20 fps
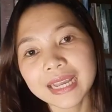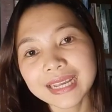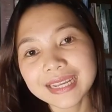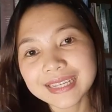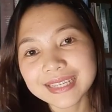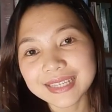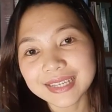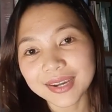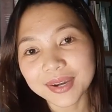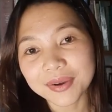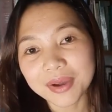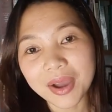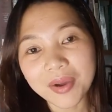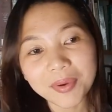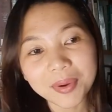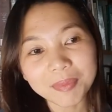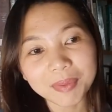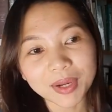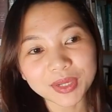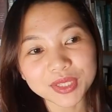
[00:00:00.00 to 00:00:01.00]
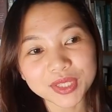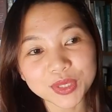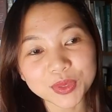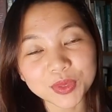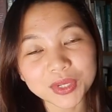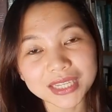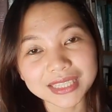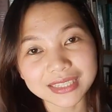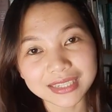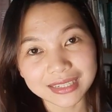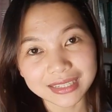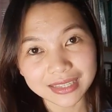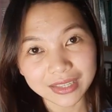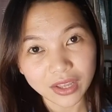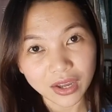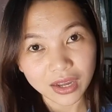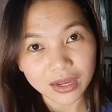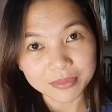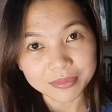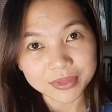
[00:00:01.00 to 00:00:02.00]
So how about student
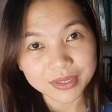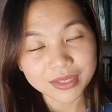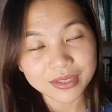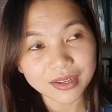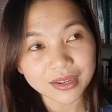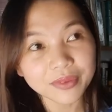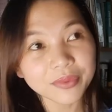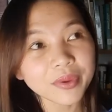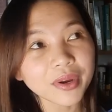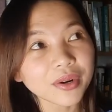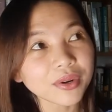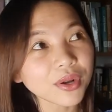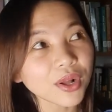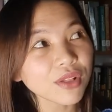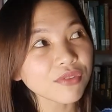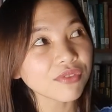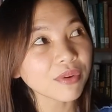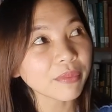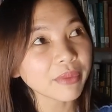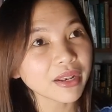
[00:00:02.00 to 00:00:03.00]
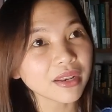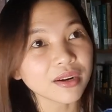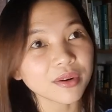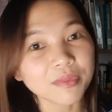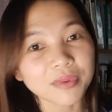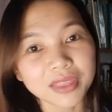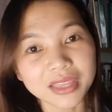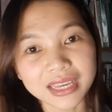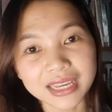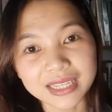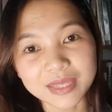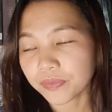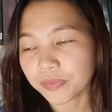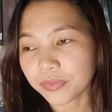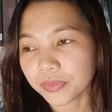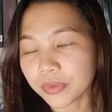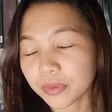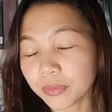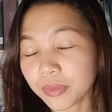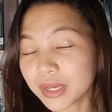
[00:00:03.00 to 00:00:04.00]
clubs? You're all familiar with this
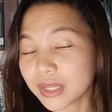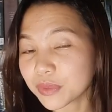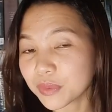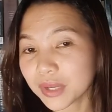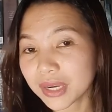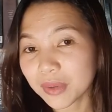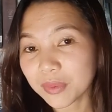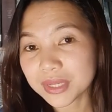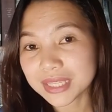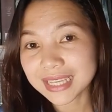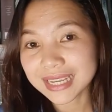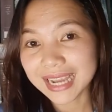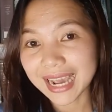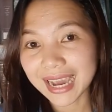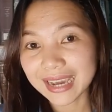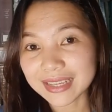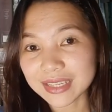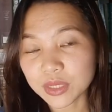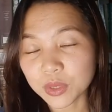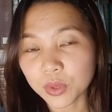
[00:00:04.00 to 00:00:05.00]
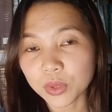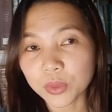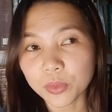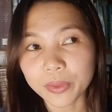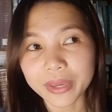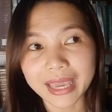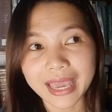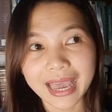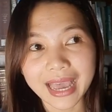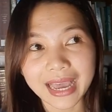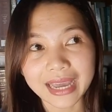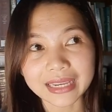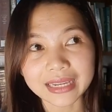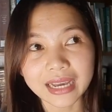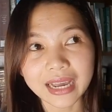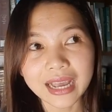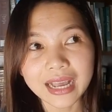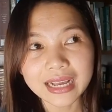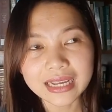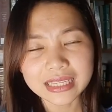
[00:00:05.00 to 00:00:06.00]
because when I was in high school, we had
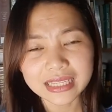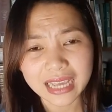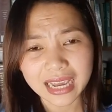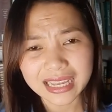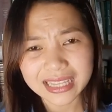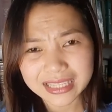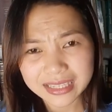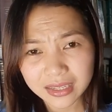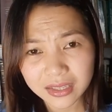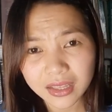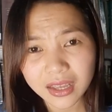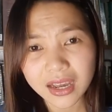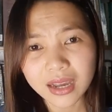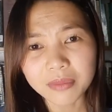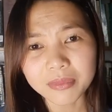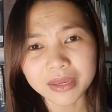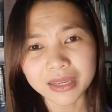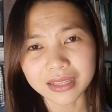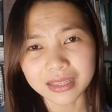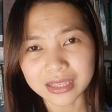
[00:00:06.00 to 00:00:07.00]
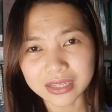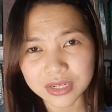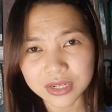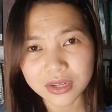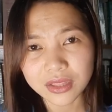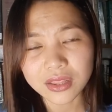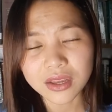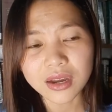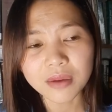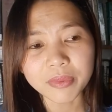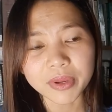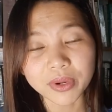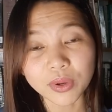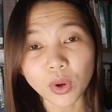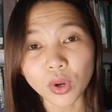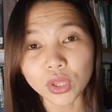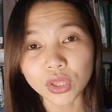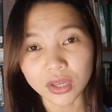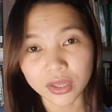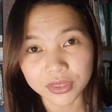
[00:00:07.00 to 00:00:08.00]
science club, English club, and
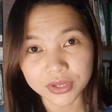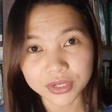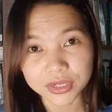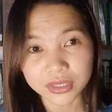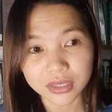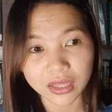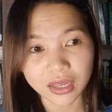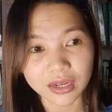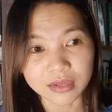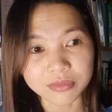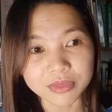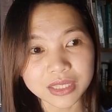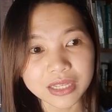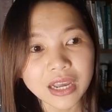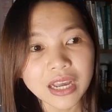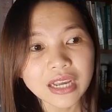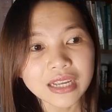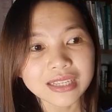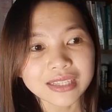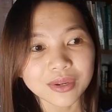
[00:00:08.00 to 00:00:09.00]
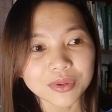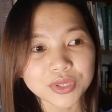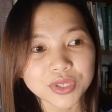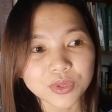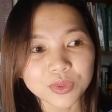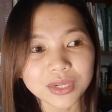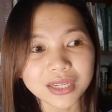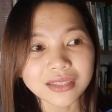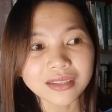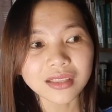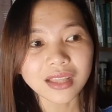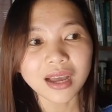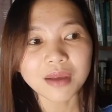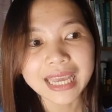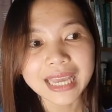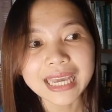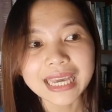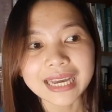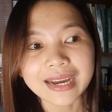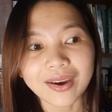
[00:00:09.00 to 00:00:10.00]
all other clubs. So student clubs
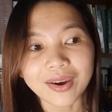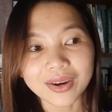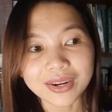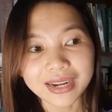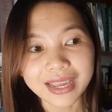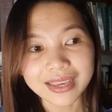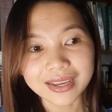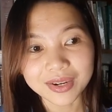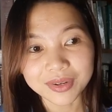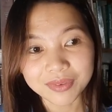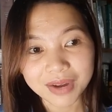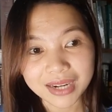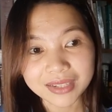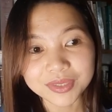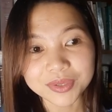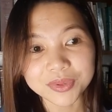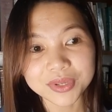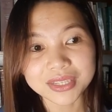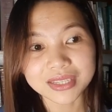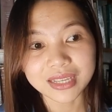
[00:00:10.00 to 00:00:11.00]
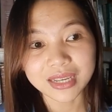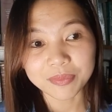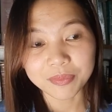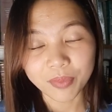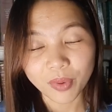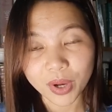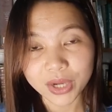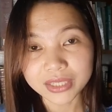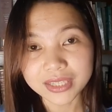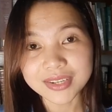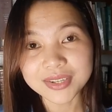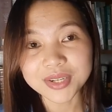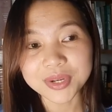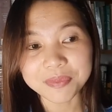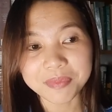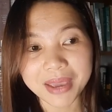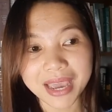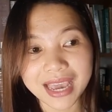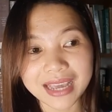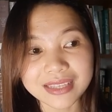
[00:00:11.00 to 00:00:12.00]
are a characteristic part in
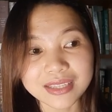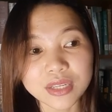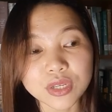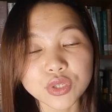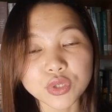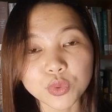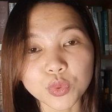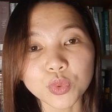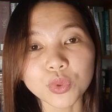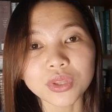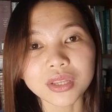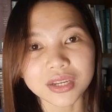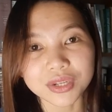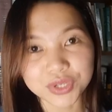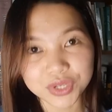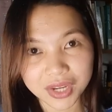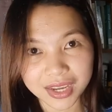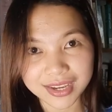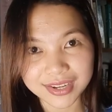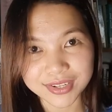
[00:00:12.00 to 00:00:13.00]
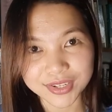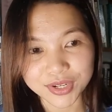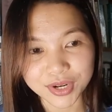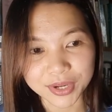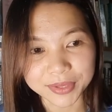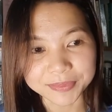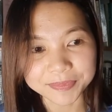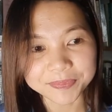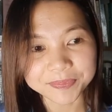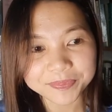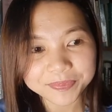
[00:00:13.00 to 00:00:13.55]
Japan's school education.